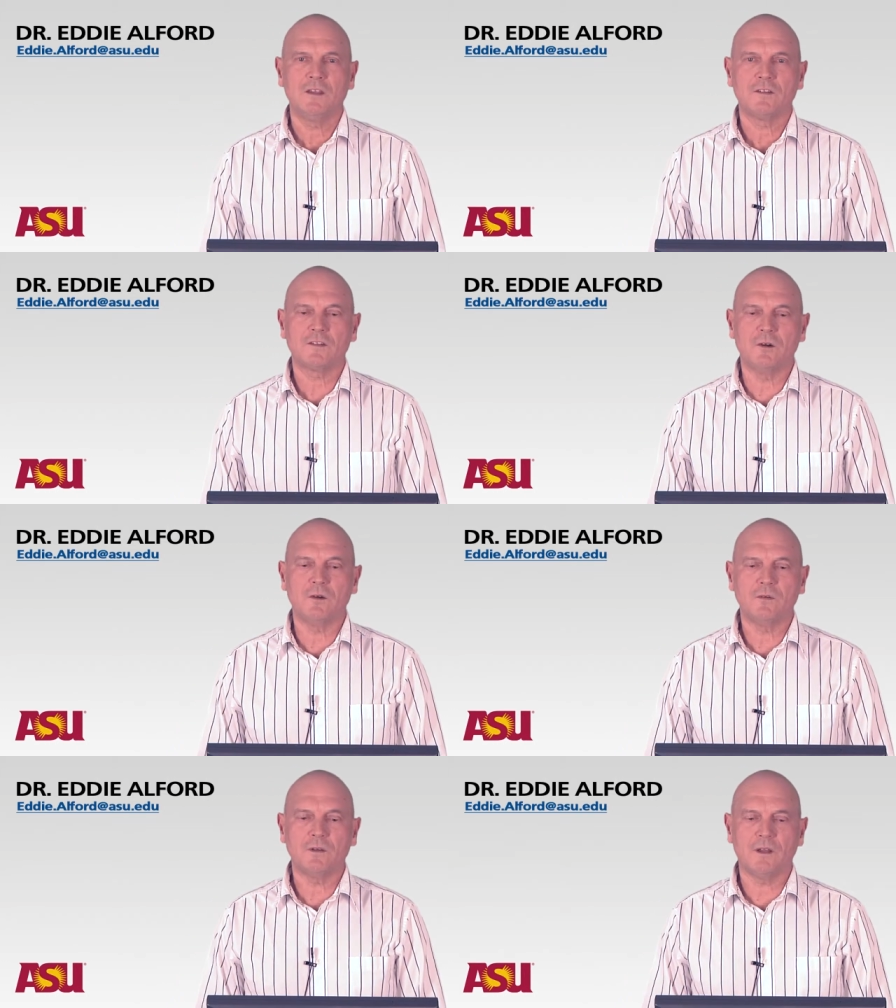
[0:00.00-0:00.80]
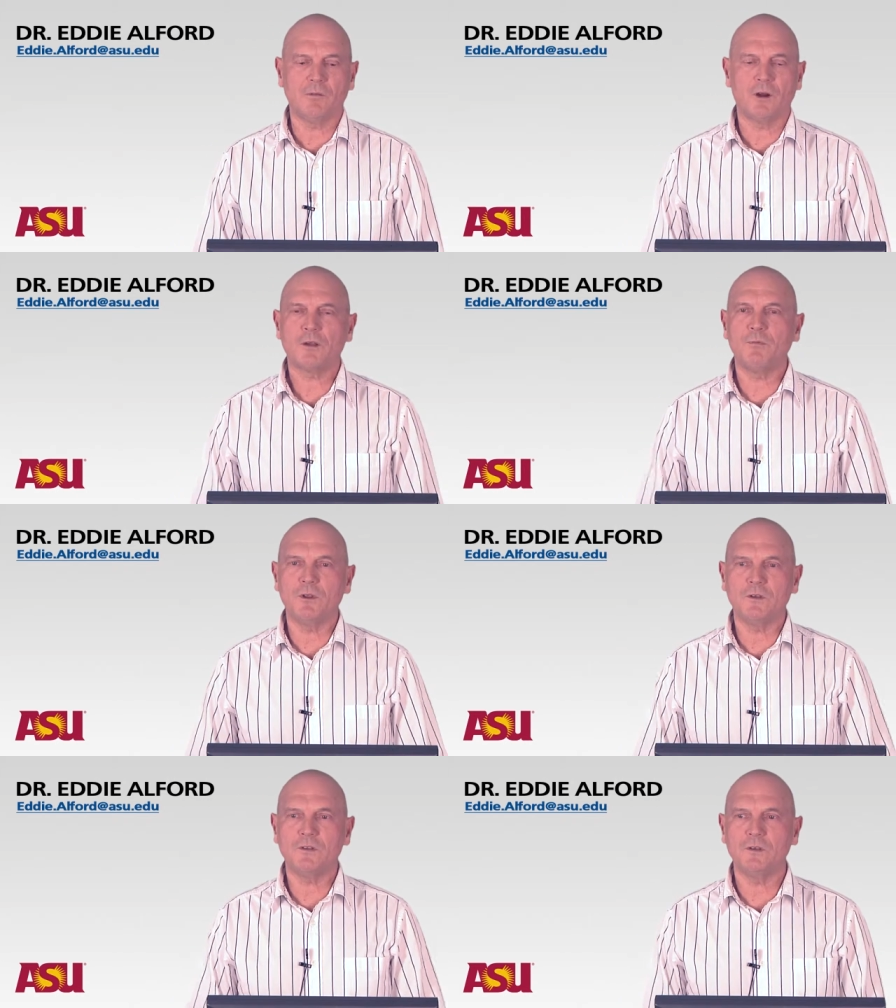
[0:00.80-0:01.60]
So I'd welcome
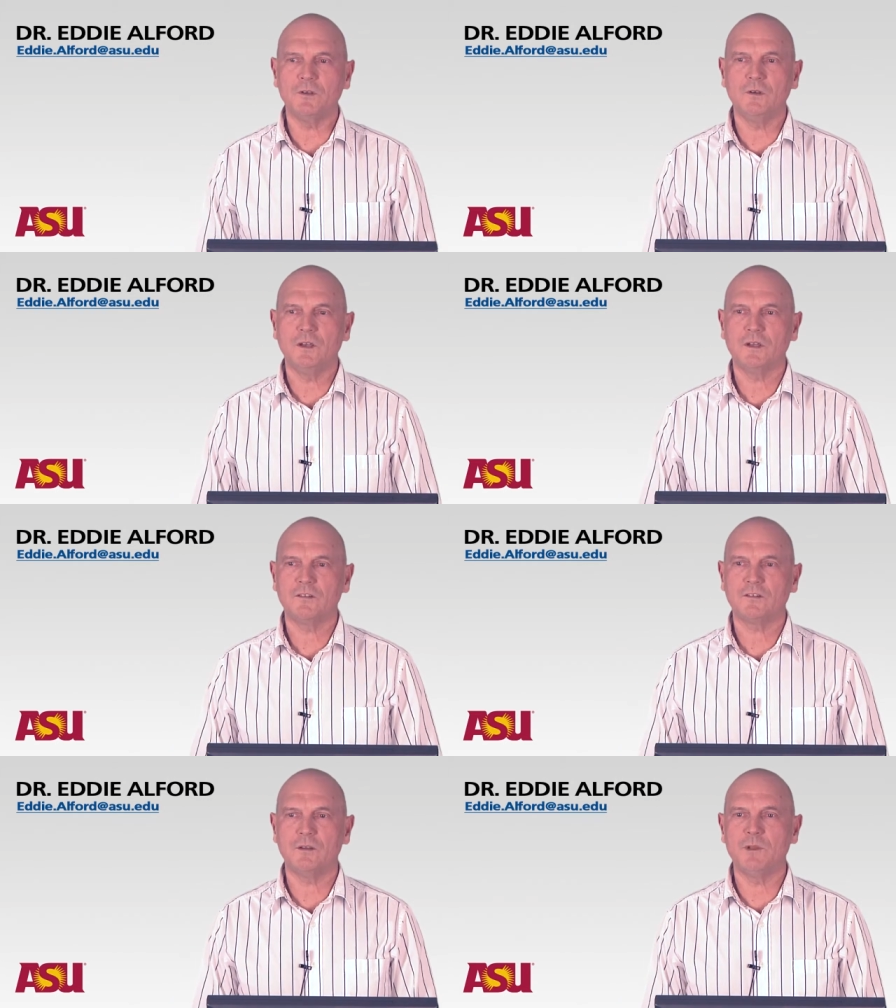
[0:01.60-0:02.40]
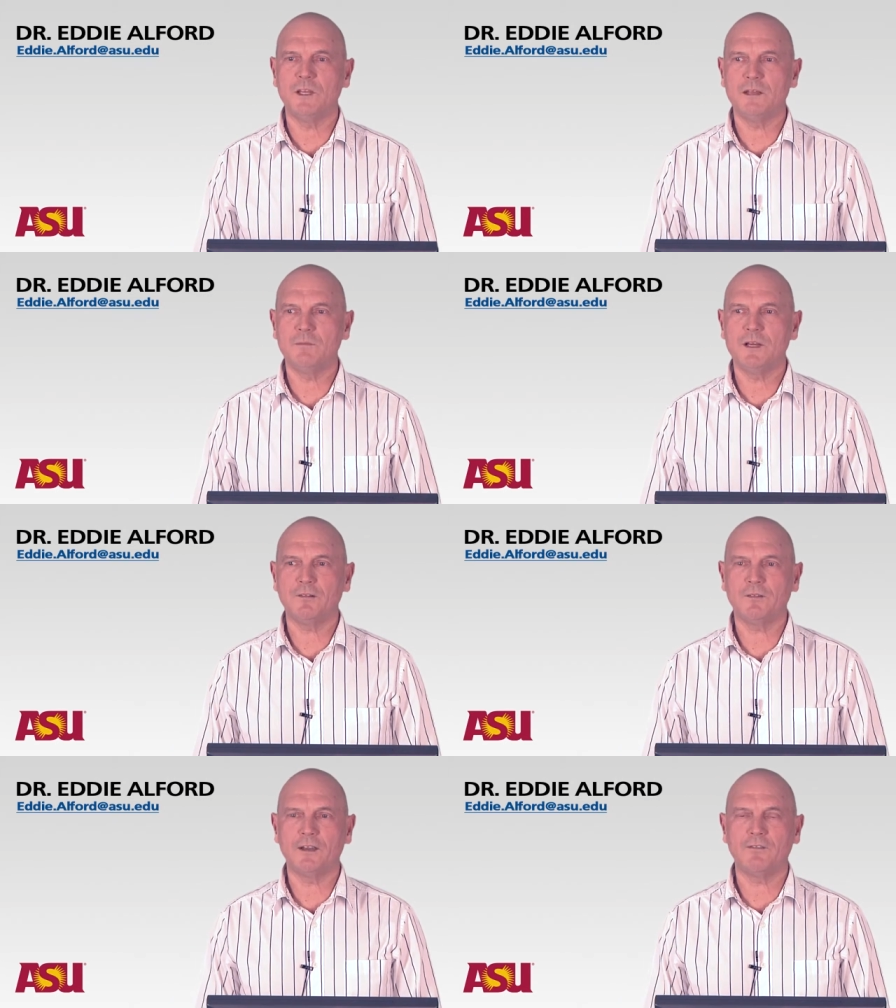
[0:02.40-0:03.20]
you to send me an email
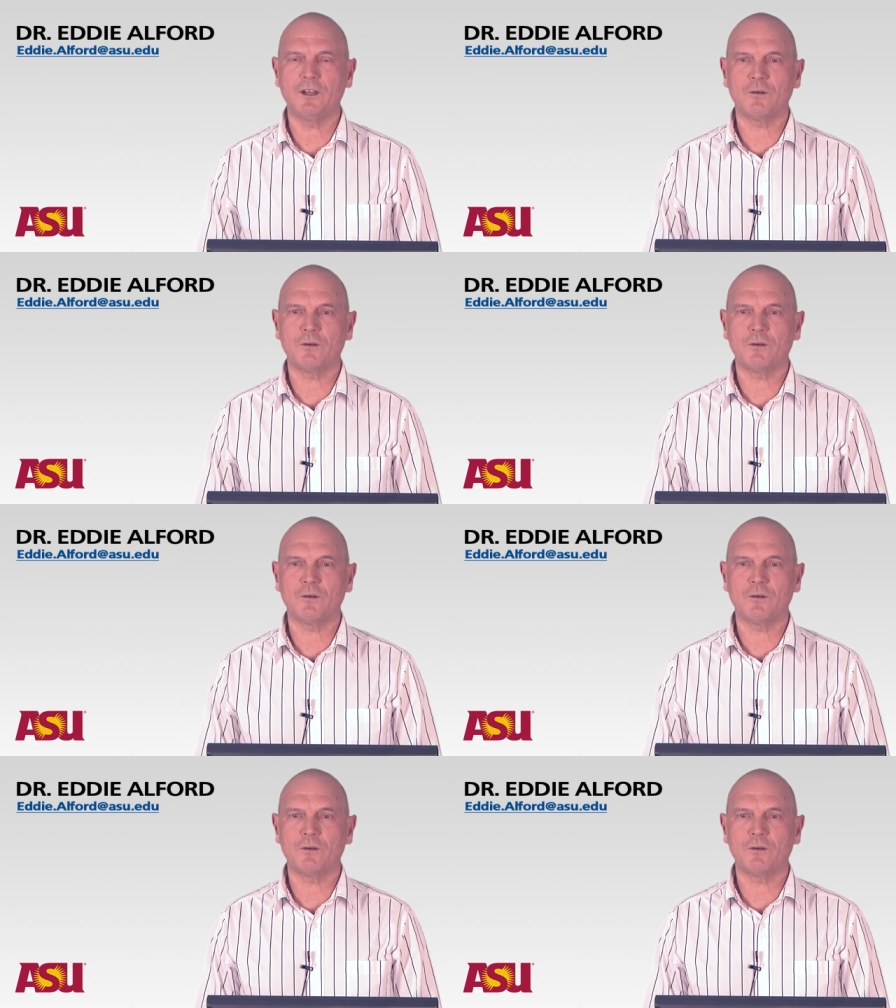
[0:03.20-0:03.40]
if you have any